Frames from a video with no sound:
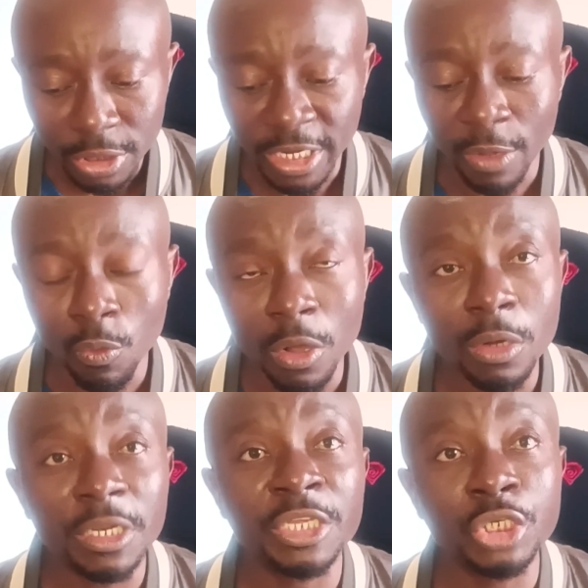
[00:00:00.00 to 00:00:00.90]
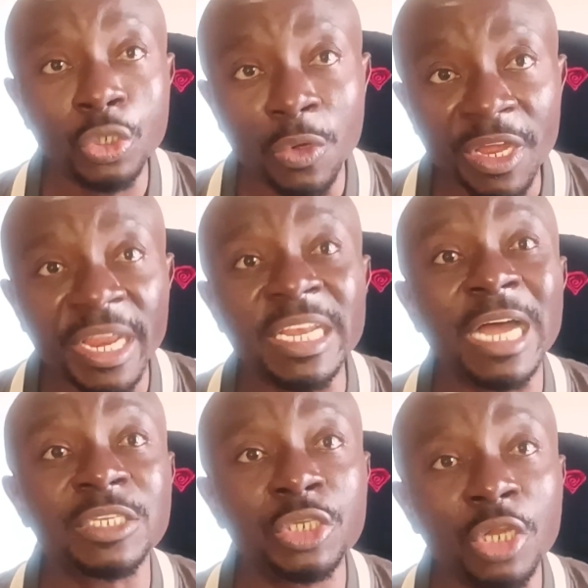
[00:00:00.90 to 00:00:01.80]
The war in Ukraine
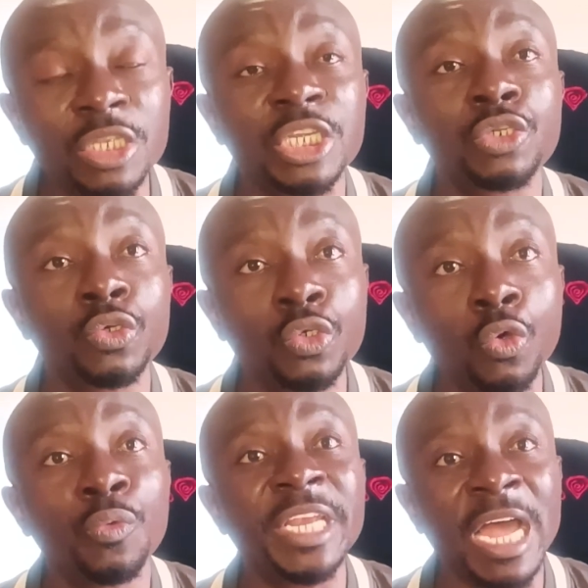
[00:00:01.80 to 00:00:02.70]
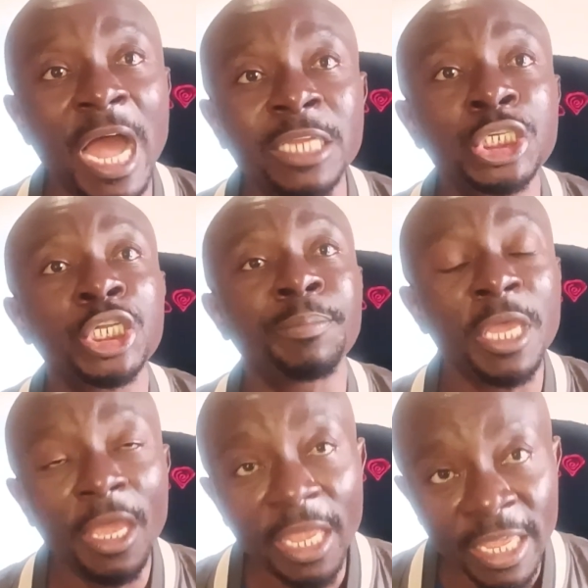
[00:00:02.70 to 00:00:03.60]
has nothing to do with the hardship
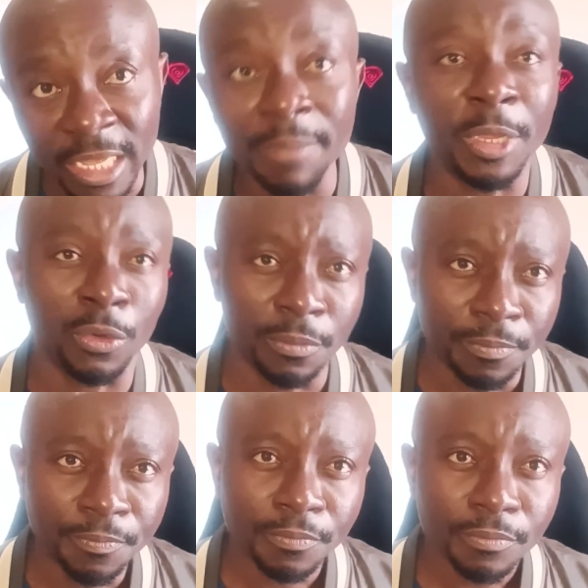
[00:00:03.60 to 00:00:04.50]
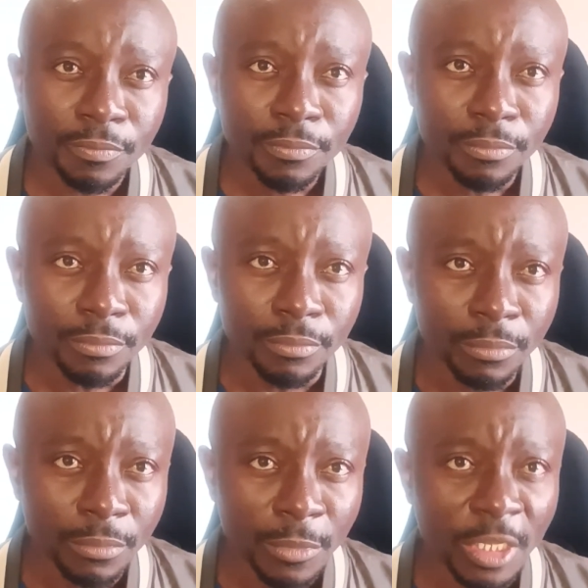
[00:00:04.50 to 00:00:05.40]
in Cameroon.
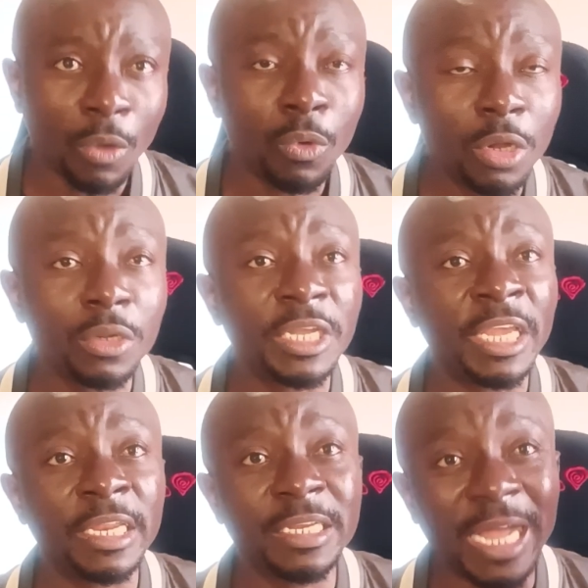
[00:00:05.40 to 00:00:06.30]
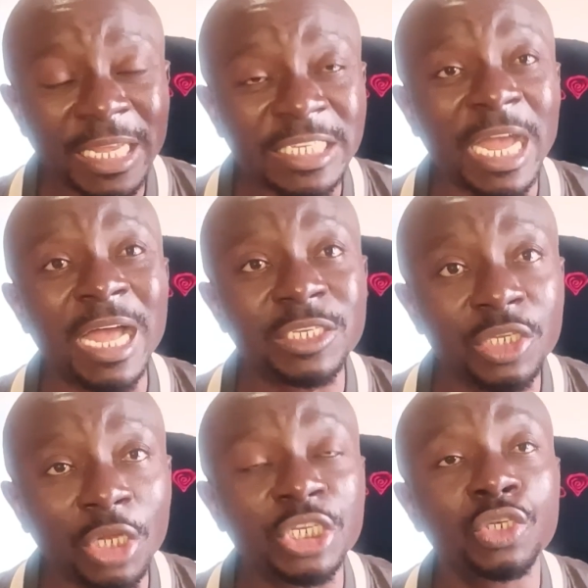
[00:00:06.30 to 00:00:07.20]
The war in Gaza has
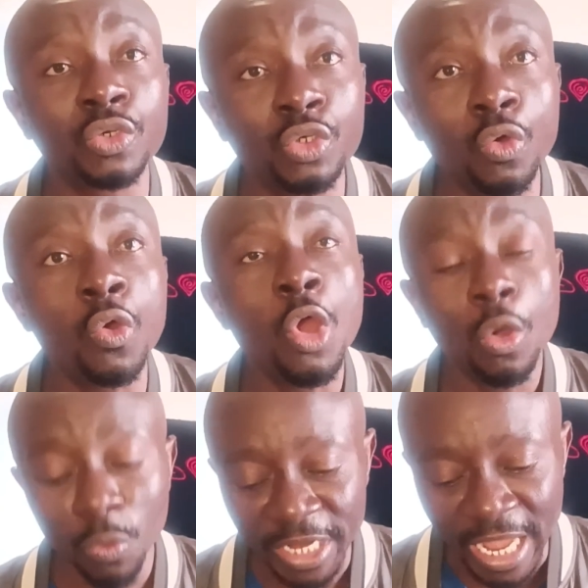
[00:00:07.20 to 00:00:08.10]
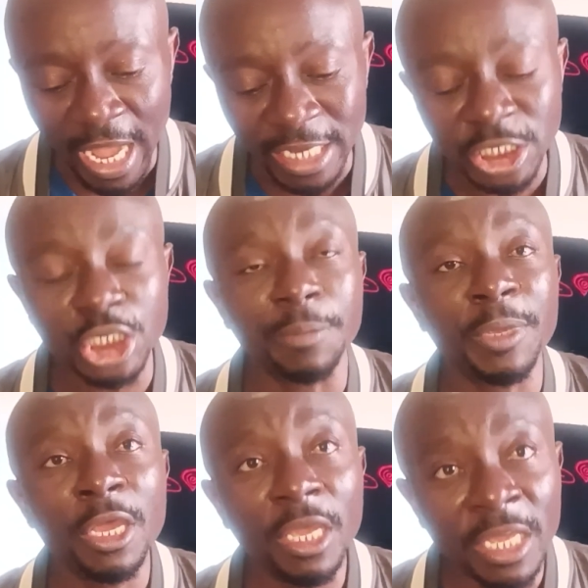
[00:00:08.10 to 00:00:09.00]
nothing to do with the
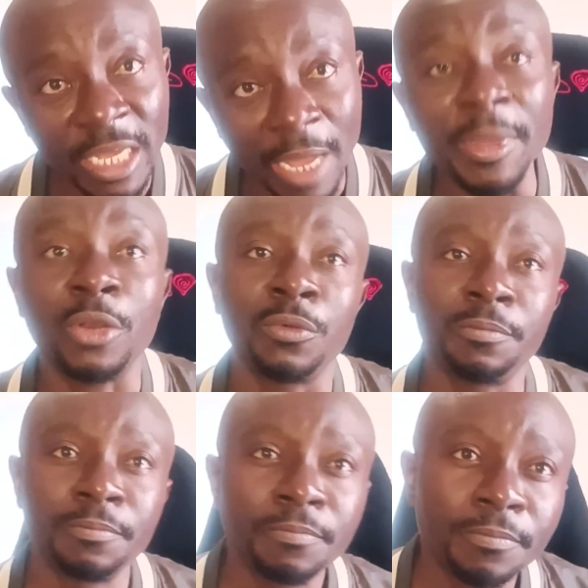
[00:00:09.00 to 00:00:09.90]
hardship in Cameroon.